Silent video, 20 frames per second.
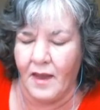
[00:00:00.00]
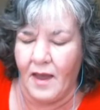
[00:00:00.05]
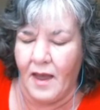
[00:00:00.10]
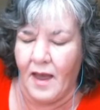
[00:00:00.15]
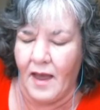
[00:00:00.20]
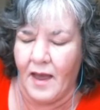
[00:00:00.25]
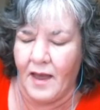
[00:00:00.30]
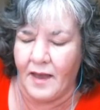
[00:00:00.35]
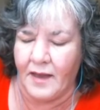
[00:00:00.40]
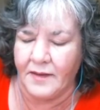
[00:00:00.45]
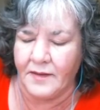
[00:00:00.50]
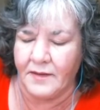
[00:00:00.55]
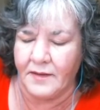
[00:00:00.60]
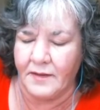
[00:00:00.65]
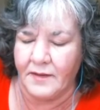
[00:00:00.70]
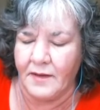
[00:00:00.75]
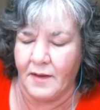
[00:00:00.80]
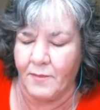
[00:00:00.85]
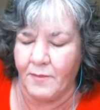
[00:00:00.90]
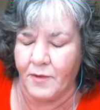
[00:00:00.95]
at
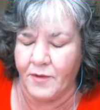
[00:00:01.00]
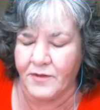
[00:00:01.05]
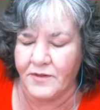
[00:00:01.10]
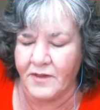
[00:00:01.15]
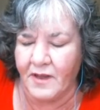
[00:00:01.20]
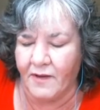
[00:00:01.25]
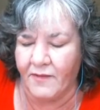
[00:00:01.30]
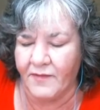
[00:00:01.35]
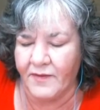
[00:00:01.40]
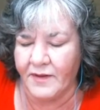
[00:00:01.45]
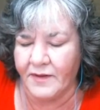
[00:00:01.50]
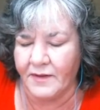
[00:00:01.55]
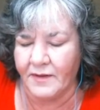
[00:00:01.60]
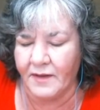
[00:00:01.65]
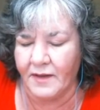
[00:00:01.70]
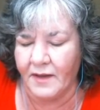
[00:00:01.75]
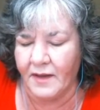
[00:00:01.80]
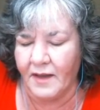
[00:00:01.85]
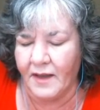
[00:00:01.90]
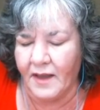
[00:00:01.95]
number 7.
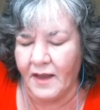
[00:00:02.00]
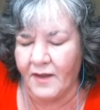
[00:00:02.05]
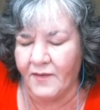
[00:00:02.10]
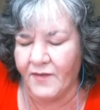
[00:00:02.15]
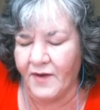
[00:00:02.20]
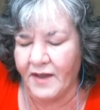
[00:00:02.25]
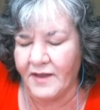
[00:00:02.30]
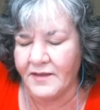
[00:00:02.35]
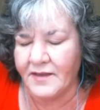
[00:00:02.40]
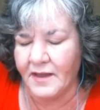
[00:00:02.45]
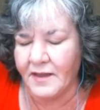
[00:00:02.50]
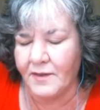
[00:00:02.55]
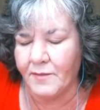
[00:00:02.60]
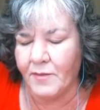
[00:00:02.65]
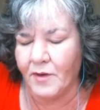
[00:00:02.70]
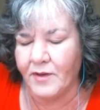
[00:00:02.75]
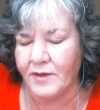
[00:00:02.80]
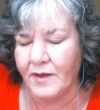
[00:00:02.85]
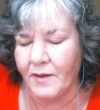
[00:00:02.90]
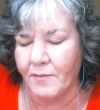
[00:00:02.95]
If I had done them
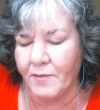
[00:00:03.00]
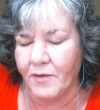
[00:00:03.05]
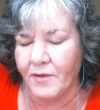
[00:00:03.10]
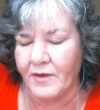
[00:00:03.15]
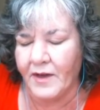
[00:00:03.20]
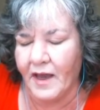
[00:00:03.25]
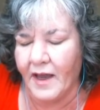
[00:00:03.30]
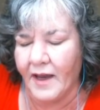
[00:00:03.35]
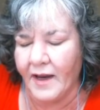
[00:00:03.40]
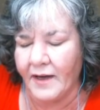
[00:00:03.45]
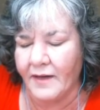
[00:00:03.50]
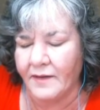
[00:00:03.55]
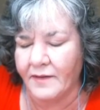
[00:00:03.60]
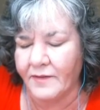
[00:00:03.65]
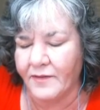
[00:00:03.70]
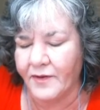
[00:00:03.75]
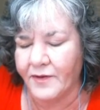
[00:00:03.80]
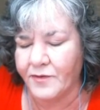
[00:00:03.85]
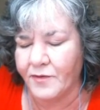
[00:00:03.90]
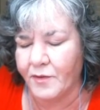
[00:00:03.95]
on number 9,
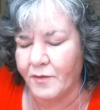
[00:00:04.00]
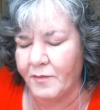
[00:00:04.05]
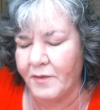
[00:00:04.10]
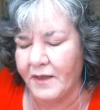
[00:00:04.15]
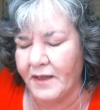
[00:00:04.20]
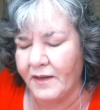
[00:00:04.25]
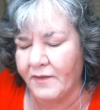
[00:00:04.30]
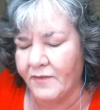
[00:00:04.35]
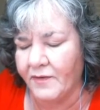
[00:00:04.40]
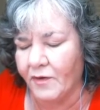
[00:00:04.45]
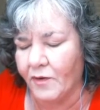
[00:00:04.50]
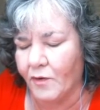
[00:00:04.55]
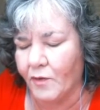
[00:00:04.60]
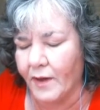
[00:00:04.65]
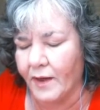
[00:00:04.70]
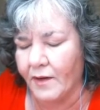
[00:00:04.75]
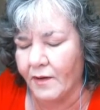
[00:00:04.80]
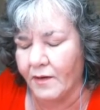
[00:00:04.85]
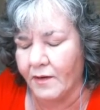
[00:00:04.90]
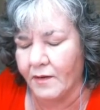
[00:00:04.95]
this would be even
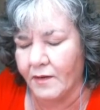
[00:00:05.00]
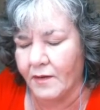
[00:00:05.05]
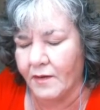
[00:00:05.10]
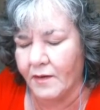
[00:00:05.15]
quicker.